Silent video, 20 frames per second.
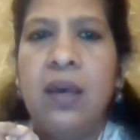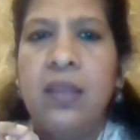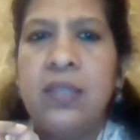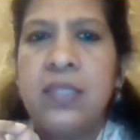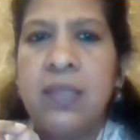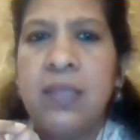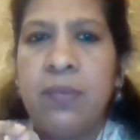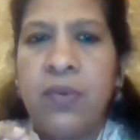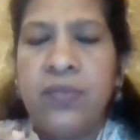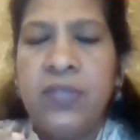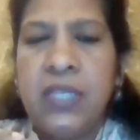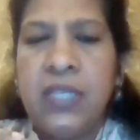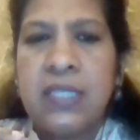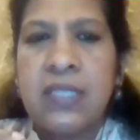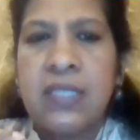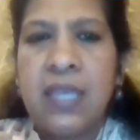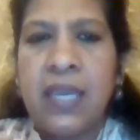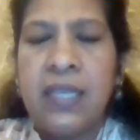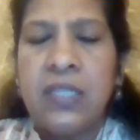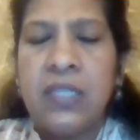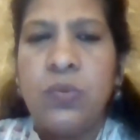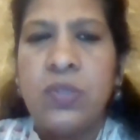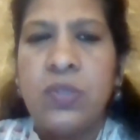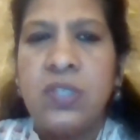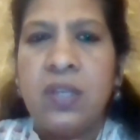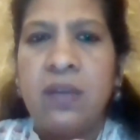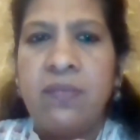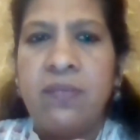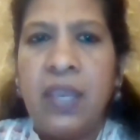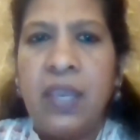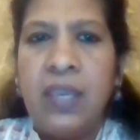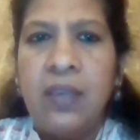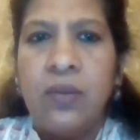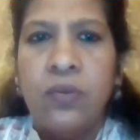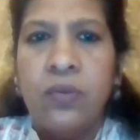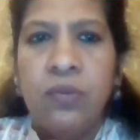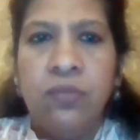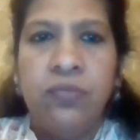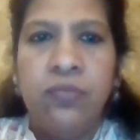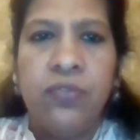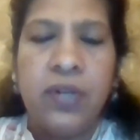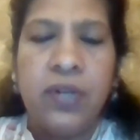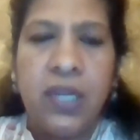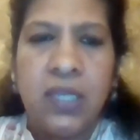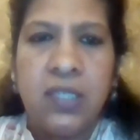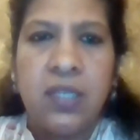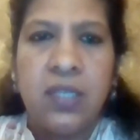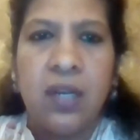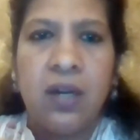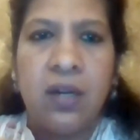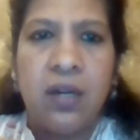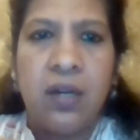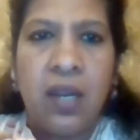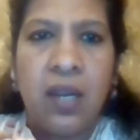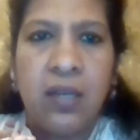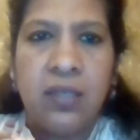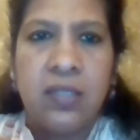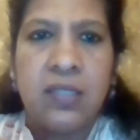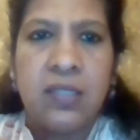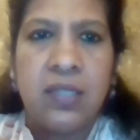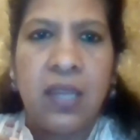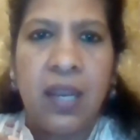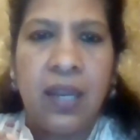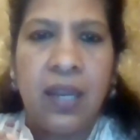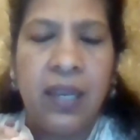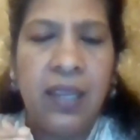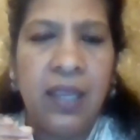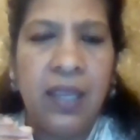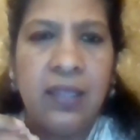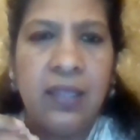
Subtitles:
some of these sites which are very good for HR understanding,